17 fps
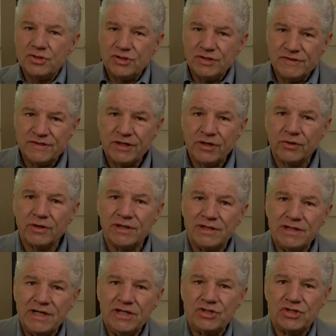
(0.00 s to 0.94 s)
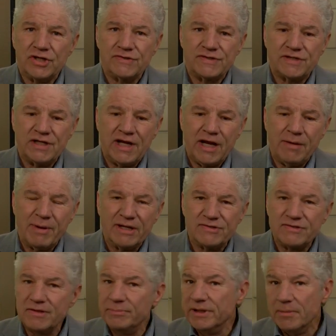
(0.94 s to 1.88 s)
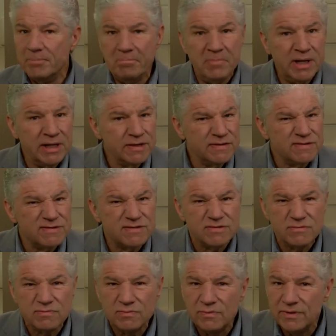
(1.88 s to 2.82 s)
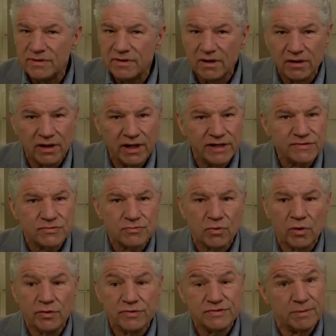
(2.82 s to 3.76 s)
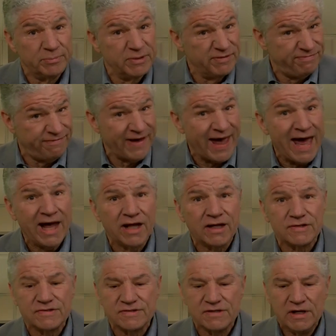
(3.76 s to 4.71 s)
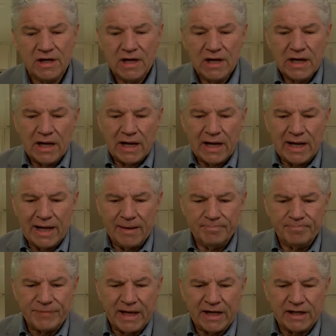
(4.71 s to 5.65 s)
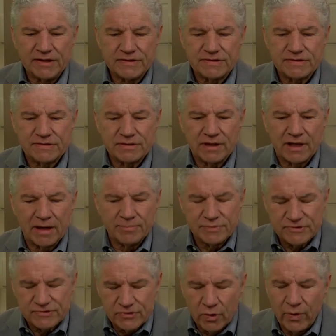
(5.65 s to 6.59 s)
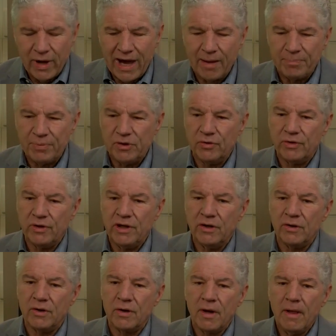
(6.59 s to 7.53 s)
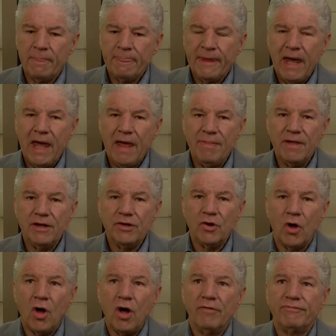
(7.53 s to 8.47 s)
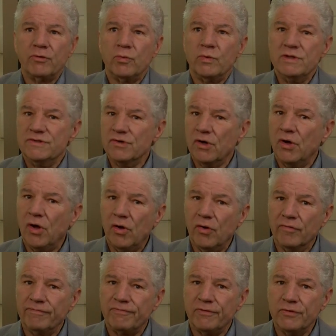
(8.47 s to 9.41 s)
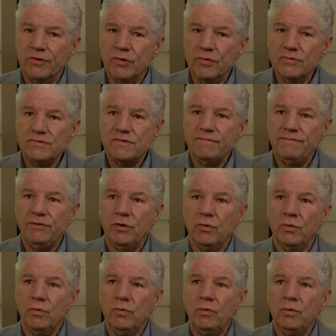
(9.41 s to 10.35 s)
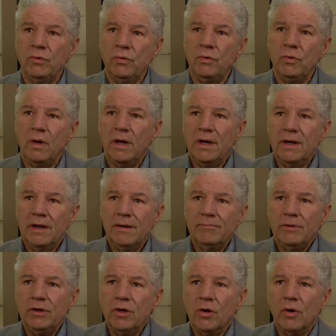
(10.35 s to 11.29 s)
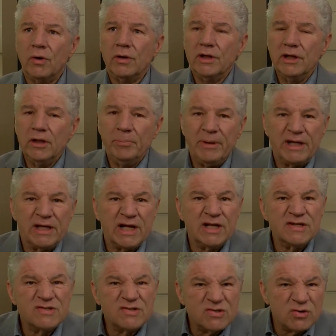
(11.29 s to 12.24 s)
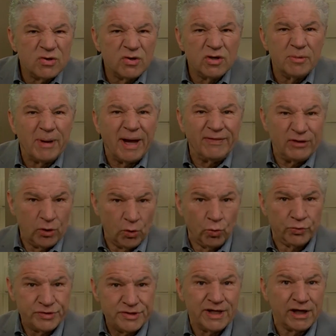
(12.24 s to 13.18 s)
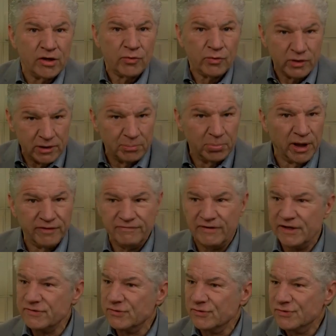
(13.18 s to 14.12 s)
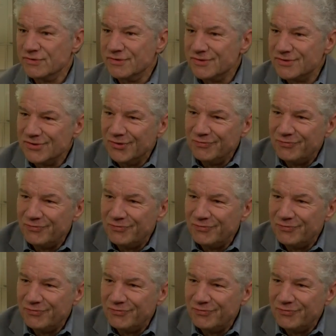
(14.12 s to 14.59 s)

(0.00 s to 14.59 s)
she's here to teach us today about some of the myths with cholesterol, yeah. some of the facts. Um, and it's, I'm so happy you're here. And then to offer resolve for those of you who you know, are a little bit concerned about the old ticker and the blood vessels yeah. and so